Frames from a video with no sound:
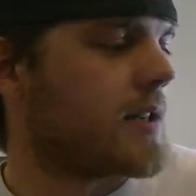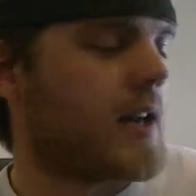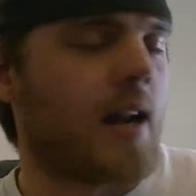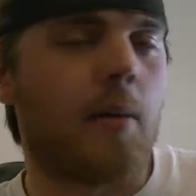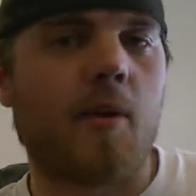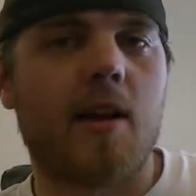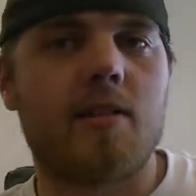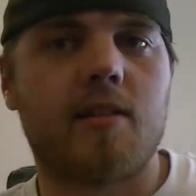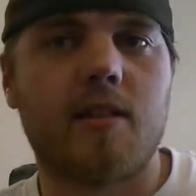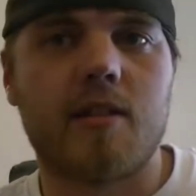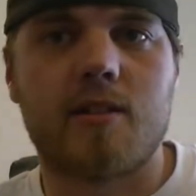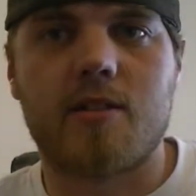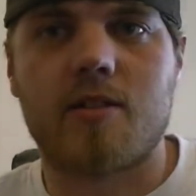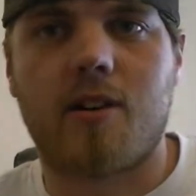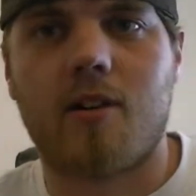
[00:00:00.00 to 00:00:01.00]
And I'm actually
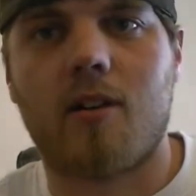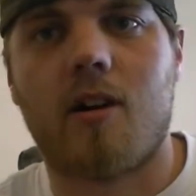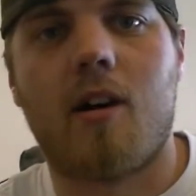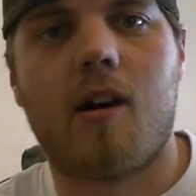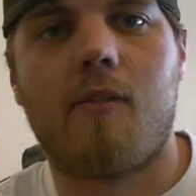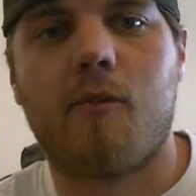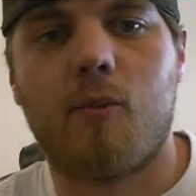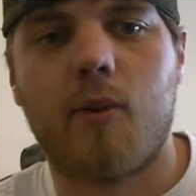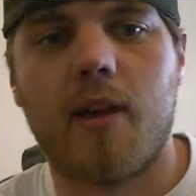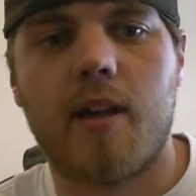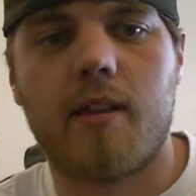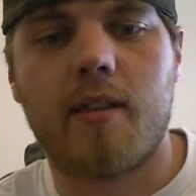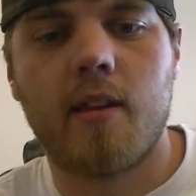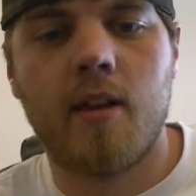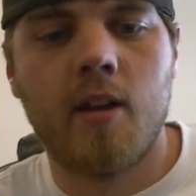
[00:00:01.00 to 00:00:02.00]
going to start off
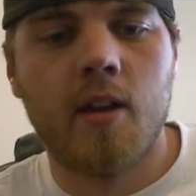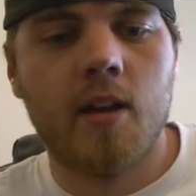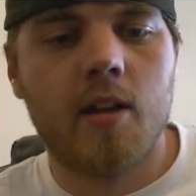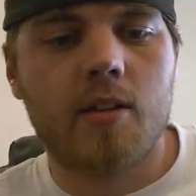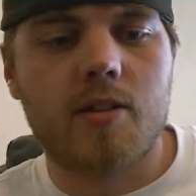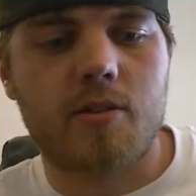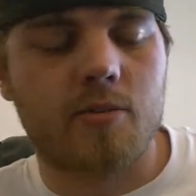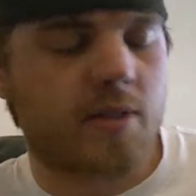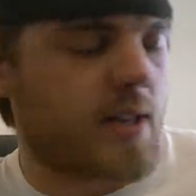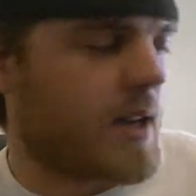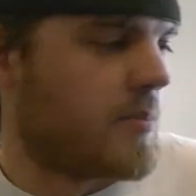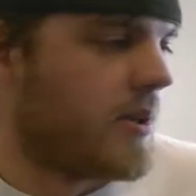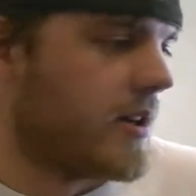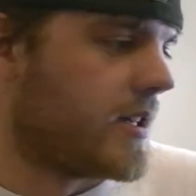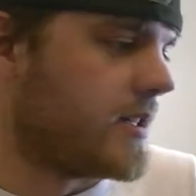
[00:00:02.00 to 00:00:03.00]
with
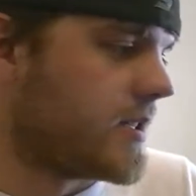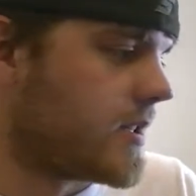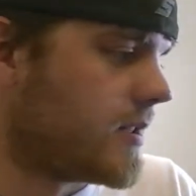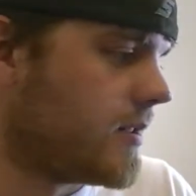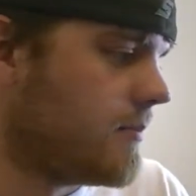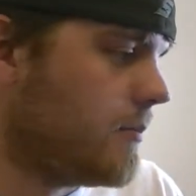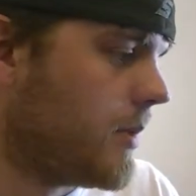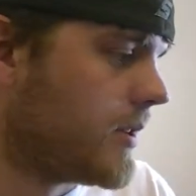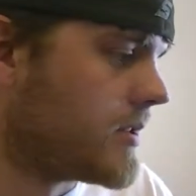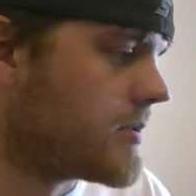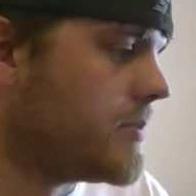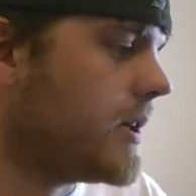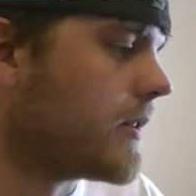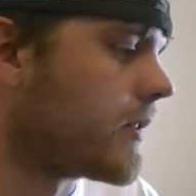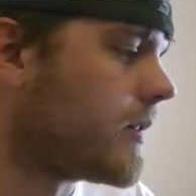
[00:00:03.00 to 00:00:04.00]
Suicide Bunny's Mother's
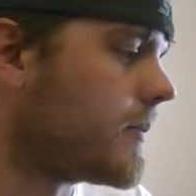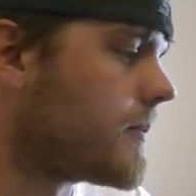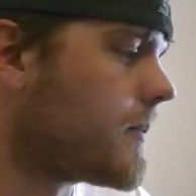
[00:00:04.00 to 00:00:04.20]
Milk.